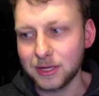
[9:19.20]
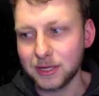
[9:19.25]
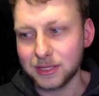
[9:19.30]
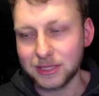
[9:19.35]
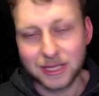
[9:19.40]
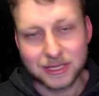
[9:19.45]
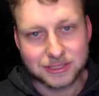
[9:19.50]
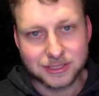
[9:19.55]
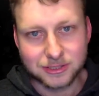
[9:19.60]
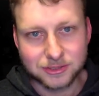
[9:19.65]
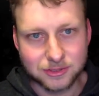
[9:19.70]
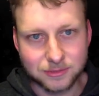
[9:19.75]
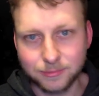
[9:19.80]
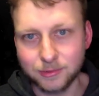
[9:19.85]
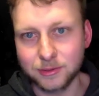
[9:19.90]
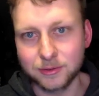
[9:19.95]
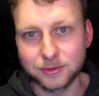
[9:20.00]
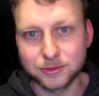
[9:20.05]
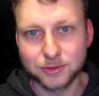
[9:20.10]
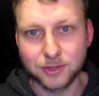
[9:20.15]
classic
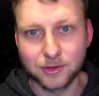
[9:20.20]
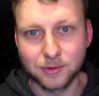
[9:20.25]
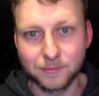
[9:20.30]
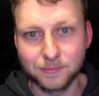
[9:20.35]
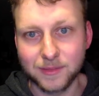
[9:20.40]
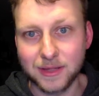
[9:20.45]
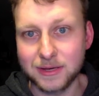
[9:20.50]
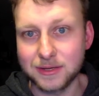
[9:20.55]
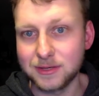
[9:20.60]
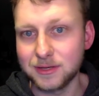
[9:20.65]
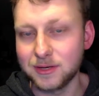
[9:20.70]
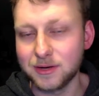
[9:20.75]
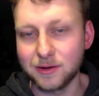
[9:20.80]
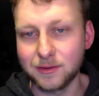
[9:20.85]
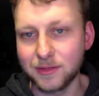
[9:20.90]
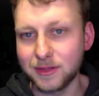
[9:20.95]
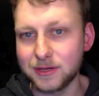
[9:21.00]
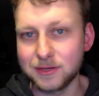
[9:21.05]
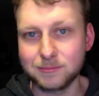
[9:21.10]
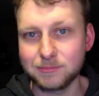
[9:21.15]
superhero trope that you
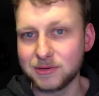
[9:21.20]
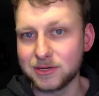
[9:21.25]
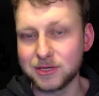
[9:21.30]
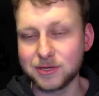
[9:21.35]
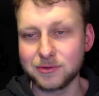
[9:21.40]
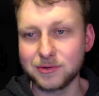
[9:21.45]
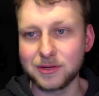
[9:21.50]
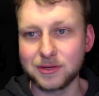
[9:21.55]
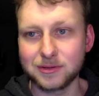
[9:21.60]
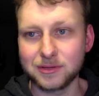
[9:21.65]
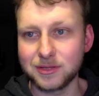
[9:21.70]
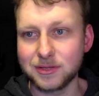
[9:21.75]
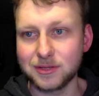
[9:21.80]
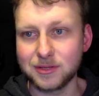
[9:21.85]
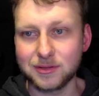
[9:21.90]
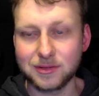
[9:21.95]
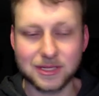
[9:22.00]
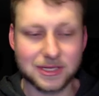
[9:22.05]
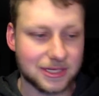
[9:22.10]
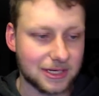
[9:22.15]
know they've been doing.
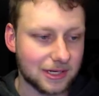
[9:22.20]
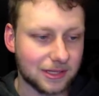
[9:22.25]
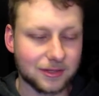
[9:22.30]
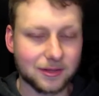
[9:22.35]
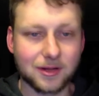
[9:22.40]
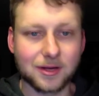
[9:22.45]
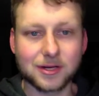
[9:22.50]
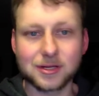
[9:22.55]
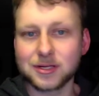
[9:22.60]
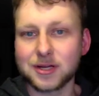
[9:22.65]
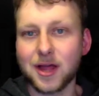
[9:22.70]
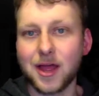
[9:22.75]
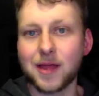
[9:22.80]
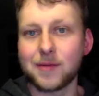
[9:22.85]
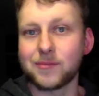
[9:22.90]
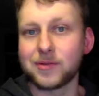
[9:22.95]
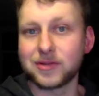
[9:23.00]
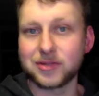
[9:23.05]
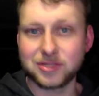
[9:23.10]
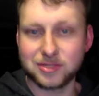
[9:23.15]
They, did a long
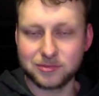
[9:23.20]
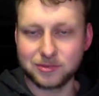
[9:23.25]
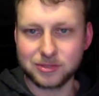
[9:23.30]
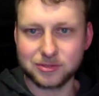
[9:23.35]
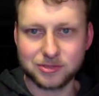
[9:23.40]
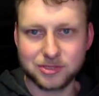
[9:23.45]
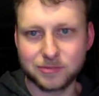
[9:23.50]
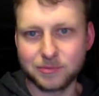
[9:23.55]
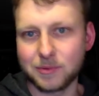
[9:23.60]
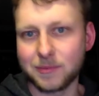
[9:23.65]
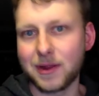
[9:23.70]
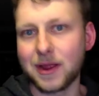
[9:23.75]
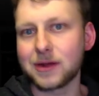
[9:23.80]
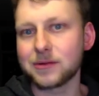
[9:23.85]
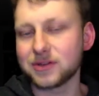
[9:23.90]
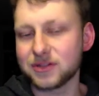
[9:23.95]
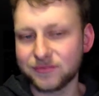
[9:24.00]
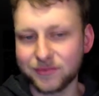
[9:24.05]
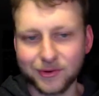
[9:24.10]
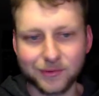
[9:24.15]
time with, with Superman,
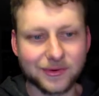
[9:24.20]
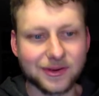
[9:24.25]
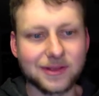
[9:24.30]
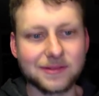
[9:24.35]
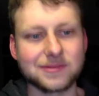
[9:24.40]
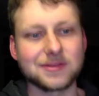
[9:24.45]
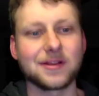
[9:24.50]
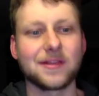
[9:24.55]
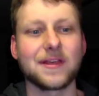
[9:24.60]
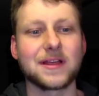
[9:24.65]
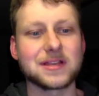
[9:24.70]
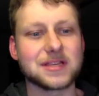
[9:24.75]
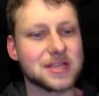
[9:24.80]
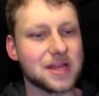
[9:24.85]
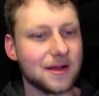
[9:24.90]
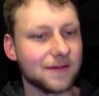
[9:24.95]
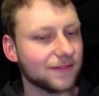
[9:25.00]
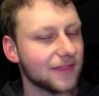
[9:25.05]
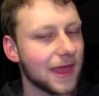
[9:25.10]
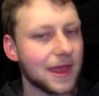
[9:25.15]
Christopher Reeves, and all that
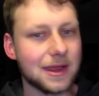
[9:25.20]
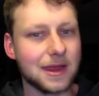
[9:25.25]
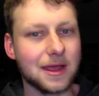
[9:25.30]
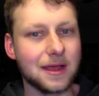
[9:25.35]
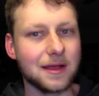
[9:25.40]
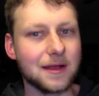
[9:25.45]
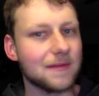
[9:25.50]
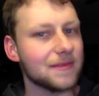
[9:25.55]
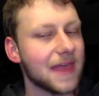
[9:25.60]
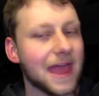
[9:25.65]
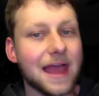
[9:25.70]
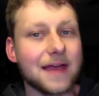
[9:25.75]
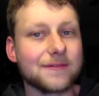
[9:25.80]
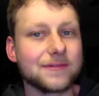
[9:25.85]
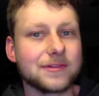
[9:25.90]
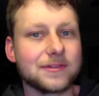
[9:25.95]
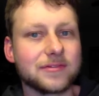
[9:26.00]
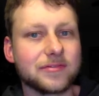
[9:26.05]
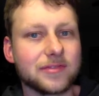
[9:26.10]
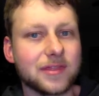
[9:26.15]
stuff. That they
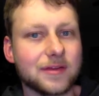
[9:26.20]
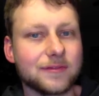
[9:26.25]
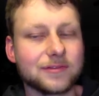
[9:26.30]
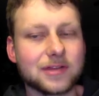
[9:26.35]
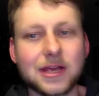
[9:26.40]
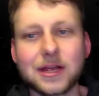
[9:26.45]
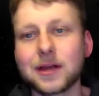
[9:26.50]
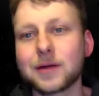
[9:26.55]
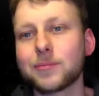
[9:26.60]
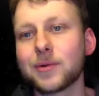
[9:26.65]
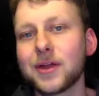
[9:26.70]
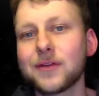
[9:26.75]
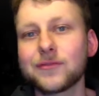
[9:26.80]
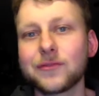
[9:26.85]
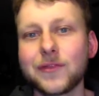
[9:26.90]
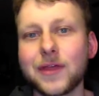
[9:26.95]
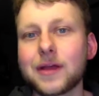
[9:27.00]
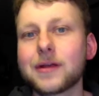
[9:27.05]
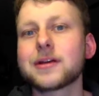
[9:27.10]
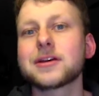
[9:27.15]
haven't. They've taken a break
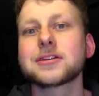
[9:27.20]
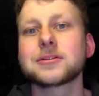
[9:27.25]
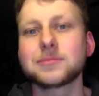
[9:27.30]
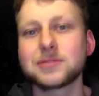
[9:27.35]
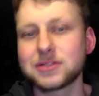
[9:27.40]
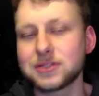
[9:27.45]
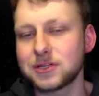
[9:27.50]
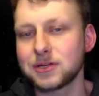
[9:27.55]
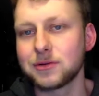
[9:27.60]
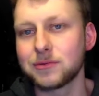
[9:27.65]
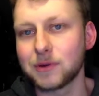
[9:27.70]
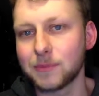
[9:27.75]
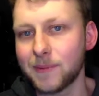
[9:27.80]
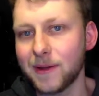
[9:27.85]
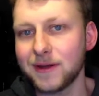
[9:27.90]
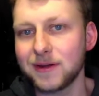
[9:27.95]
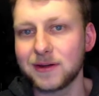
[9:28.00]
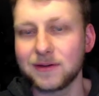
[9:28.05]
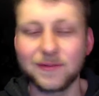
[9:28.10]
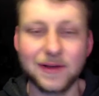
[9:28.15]
from that because it was too
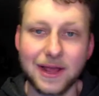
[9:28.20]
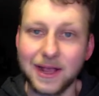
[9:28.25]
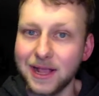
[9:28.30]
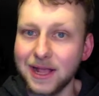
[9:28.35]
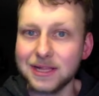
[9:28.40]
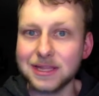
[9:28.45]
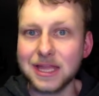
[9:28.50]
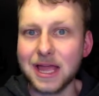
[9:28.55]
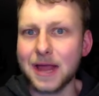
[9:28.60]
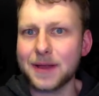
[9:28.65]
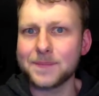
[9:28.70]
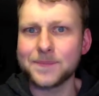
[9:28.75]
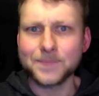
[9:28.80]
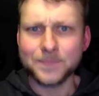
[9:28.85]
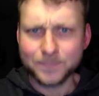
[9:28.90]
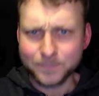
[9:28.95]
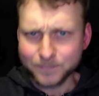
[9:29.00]
repetitive. And I get that